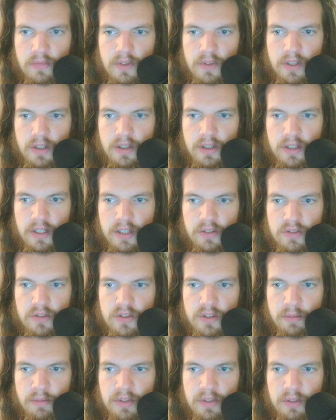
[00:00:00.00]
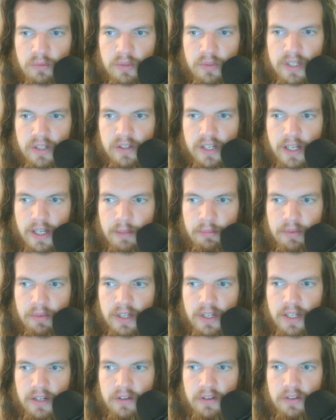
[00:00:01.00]
and here something weird happened
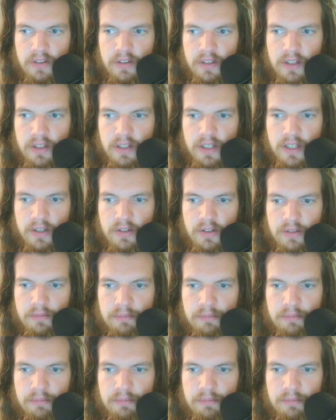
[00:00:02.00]
here, and here.